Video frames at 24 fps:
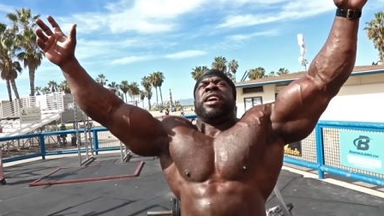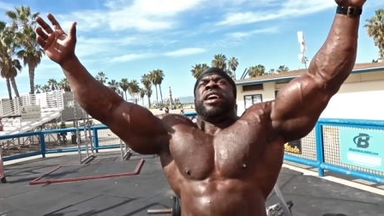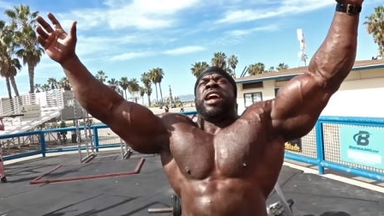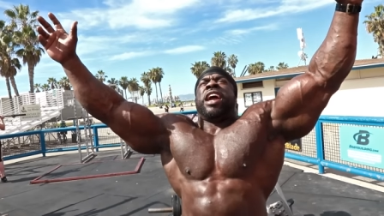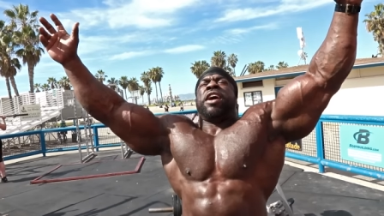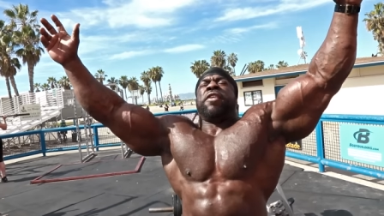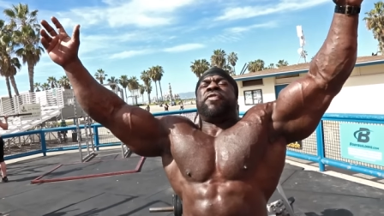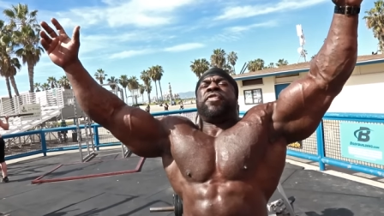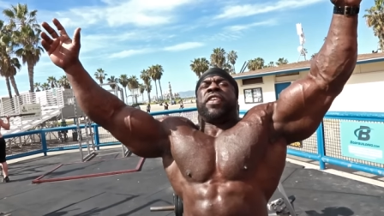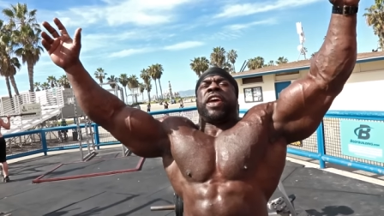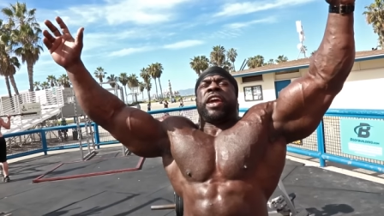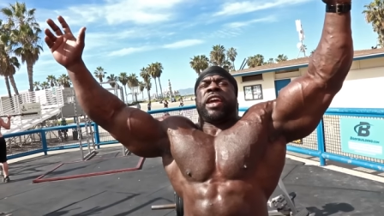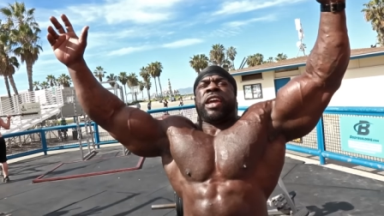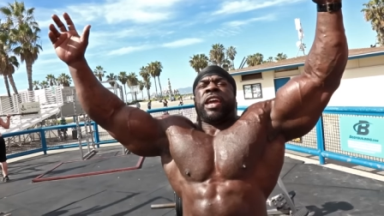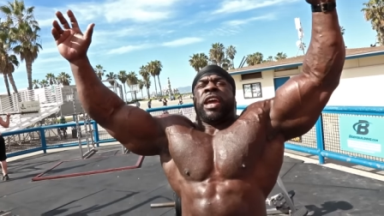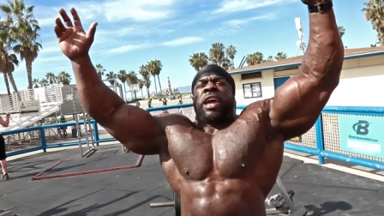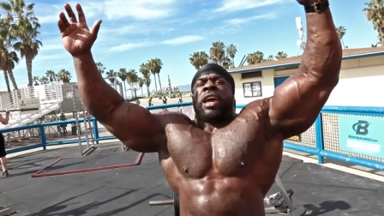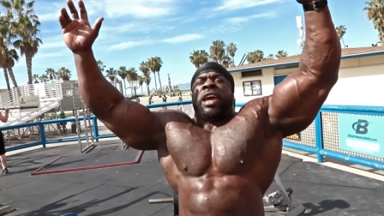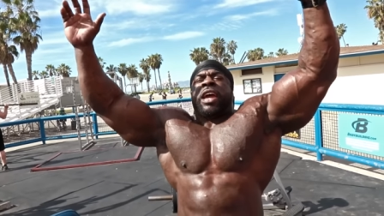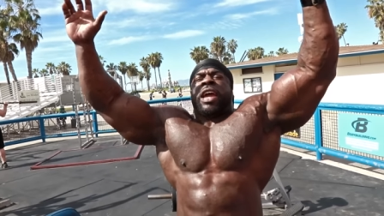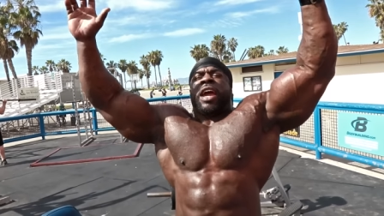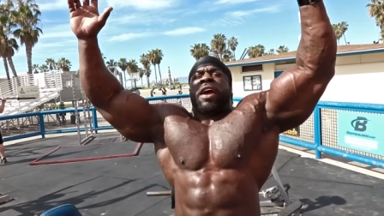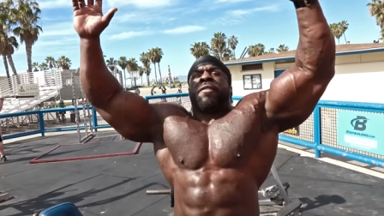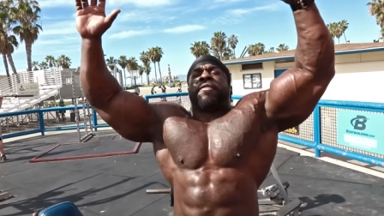
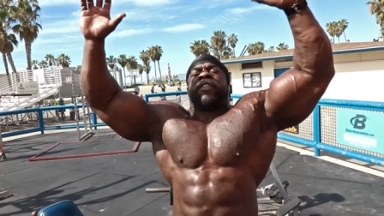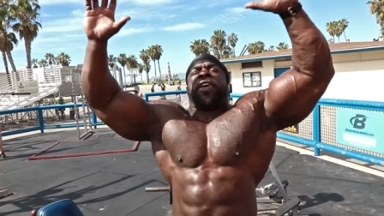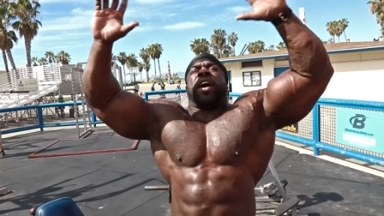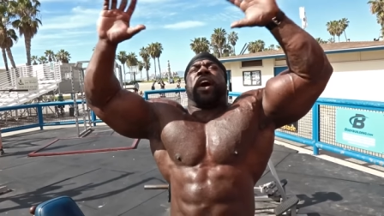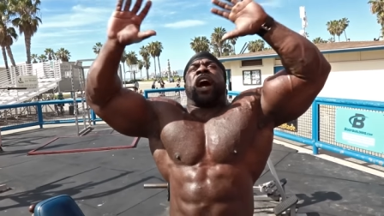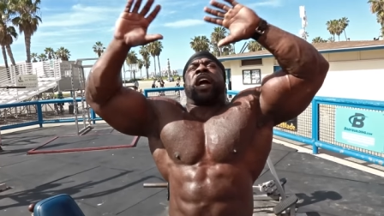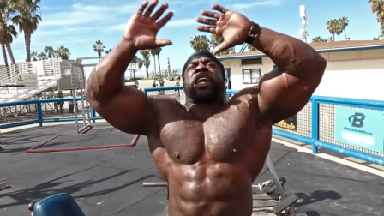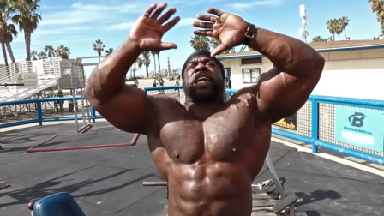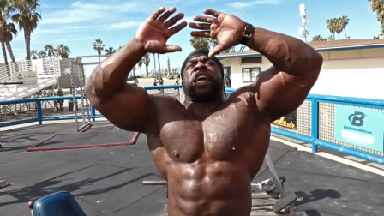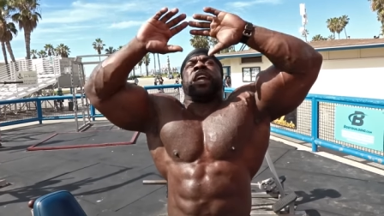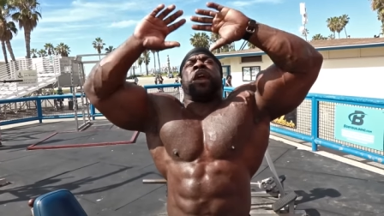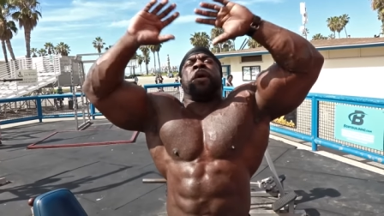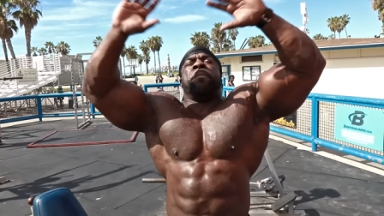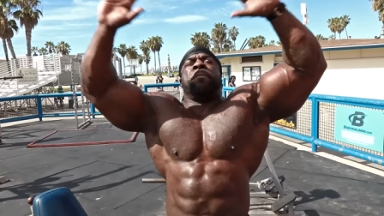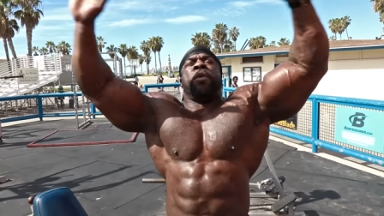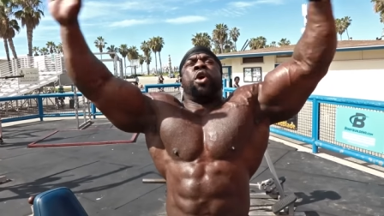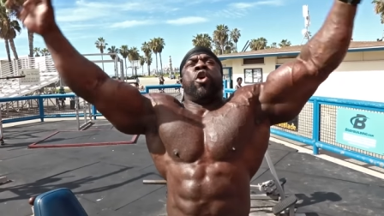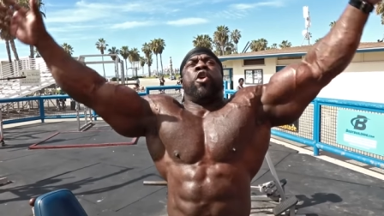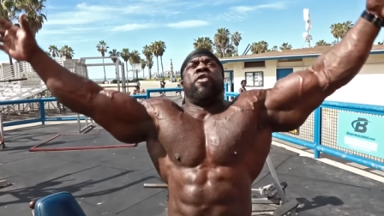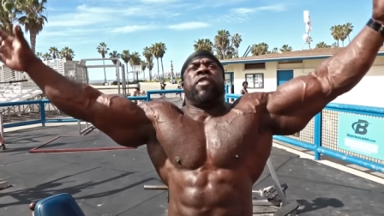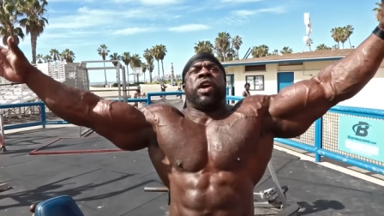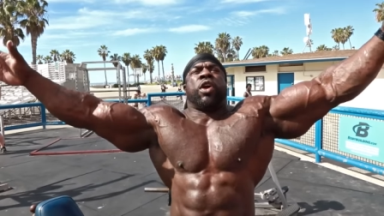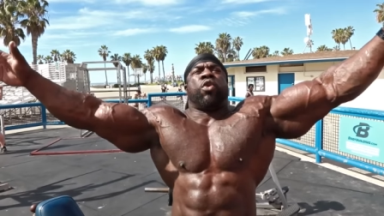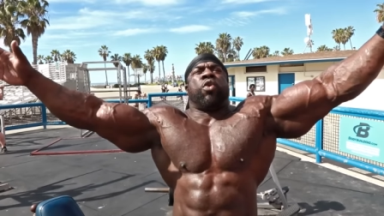If I get a
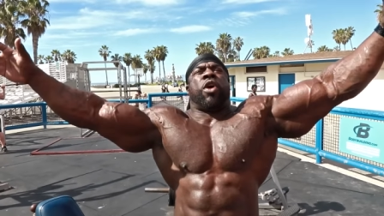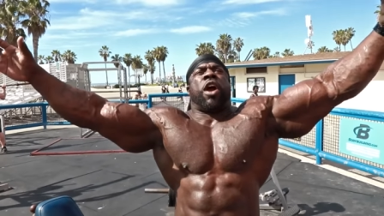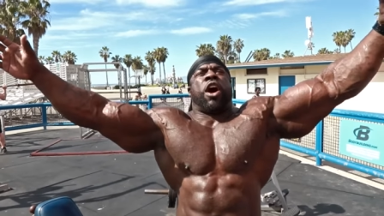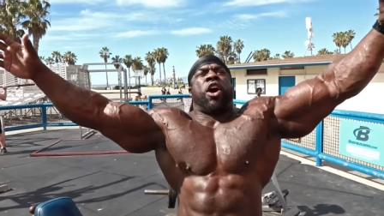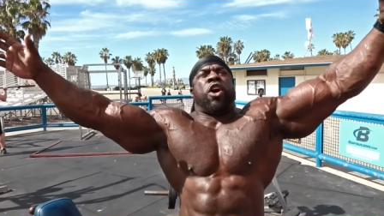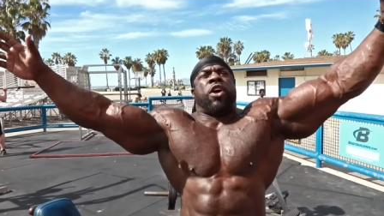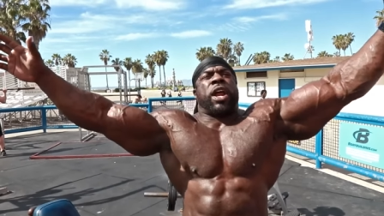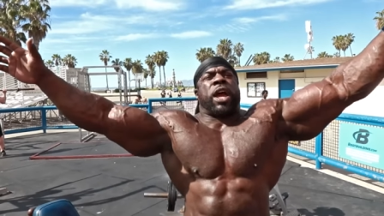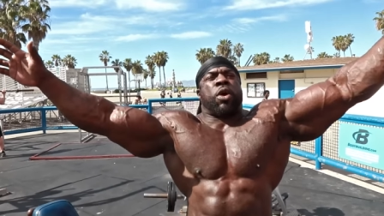movie role,